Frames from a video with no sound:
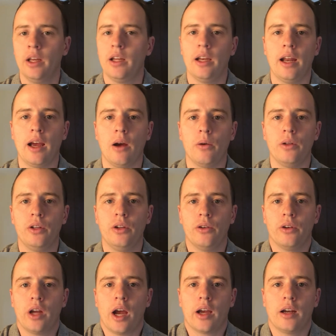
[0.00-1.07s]
Now, you're
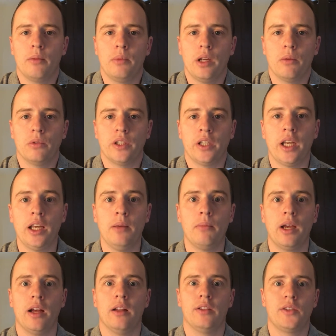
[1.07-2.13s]
not going to be able to
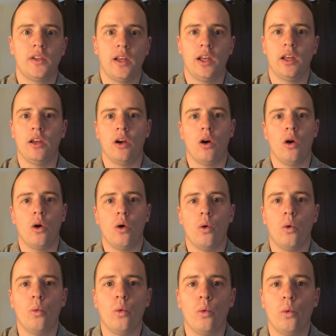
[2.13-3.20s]
email a
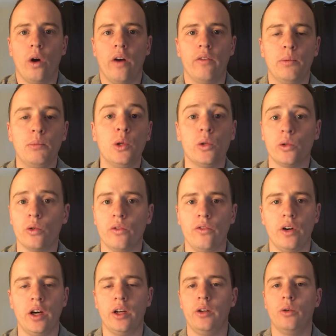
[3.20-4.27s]
CEO of a mutual
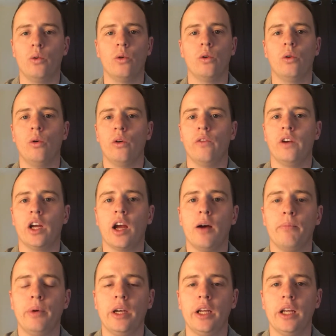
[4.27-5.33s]
fund or of a
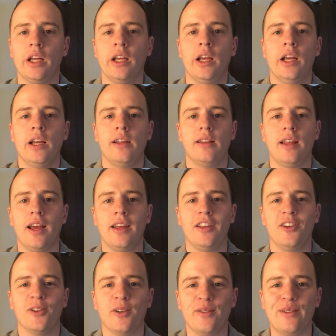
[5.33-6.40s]
company that
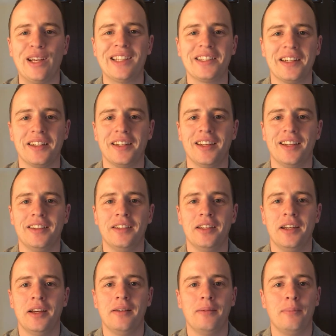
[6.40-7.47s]
you're invested in,
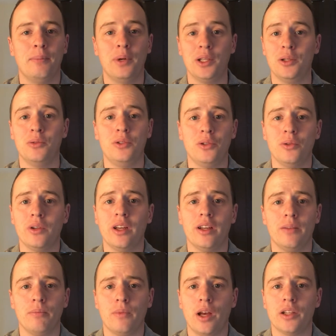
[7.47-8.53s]
but you do
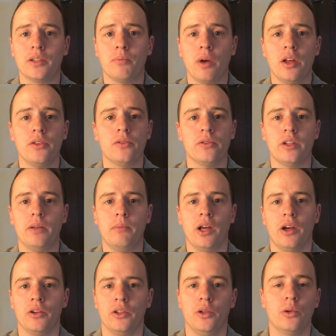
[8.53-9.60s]
get a sponsor's
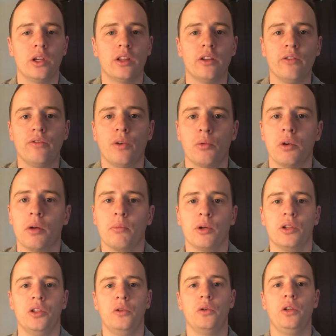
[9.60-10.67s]
email. You get their phone number.
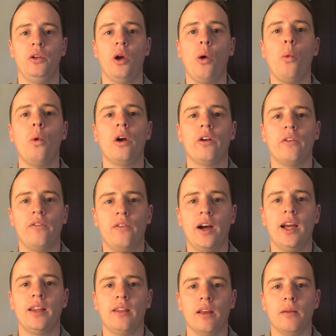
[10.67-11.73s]
You know where to
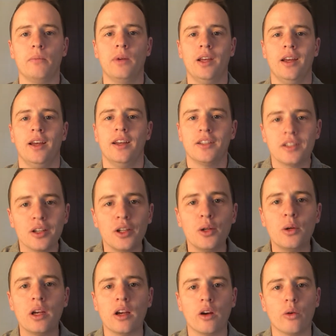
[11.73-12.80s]
find them. So you
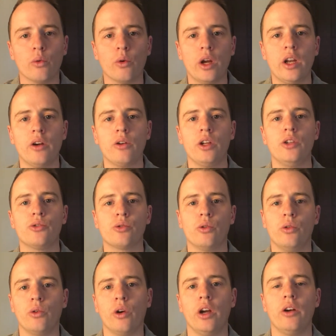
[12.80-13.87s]
get greater
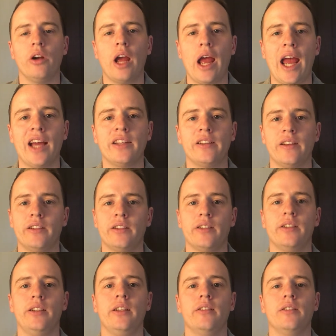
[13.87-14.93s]
control, greater access to
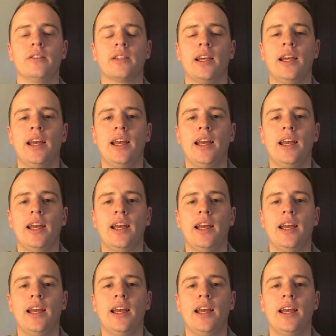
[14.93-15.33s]
deals.